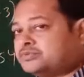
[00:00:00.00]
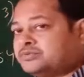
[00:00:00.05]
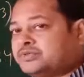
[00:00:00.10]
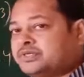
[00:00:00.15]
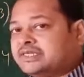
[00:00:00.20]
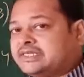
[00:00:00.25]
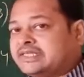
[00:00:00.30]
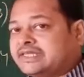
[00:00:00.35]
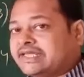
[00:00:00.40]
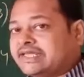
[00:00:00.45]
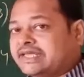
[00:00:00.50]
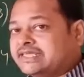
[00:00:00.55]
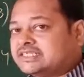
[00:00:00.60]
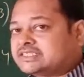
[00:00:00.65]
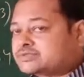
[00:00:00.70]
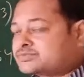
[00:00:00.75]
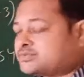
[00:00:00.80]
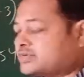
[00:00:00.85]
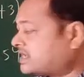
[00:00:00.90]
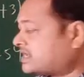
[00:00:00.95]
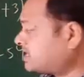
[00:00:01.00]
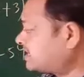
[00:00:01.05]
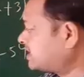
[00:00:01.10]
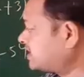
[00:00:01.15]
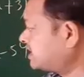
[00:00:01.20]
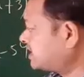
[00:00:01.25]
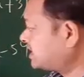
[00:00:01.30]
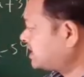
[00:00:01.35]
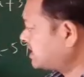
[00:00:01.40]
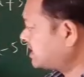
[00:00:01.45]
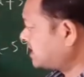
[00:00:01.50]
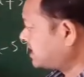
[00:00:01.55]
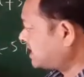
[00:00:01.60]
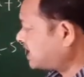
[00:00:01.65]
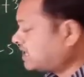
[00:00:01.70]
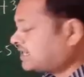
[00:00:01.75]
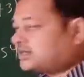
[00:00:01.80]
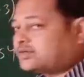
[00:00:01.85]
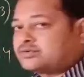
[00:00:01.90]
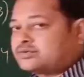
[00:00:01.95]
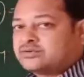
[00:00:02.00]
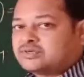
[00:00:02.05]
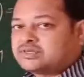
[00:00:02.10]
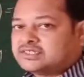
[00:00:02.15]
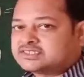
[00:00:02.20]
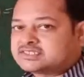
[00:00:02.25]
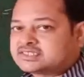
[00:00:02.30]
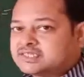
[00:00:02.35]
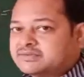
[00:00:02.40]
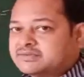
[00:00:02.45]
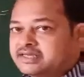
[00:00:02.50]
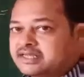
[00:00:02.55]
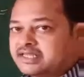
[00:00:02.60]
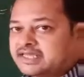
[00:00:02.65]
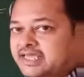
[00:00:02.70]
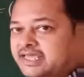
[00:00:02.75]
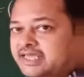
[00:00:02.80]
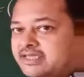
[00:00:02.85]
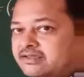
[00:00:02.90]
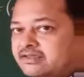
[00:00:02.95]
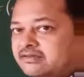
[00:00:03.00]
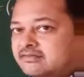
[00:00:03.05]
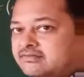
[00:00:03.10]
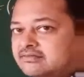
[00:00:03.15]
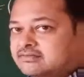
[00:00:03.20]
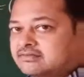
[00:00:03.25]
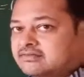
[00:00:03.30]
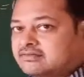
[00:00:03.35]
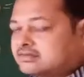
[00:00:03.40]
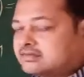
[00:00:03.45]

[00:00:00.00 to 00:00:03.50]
between a square and 27a?